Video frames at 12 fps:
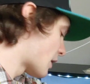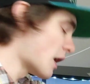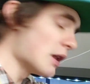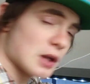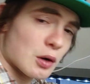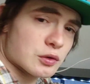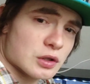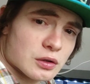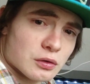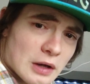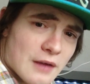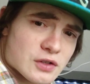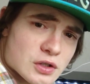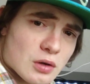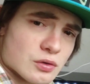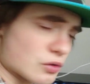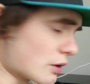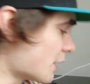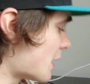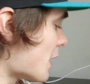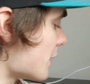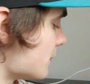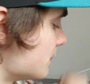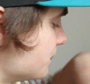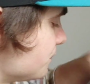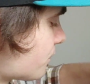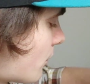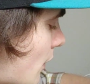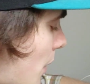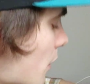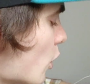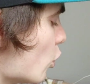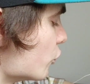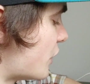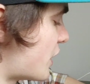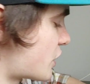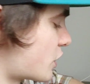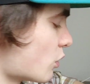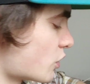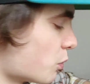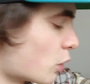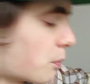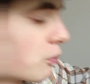hello to the gravestones right now. I'm going to hold this so it's more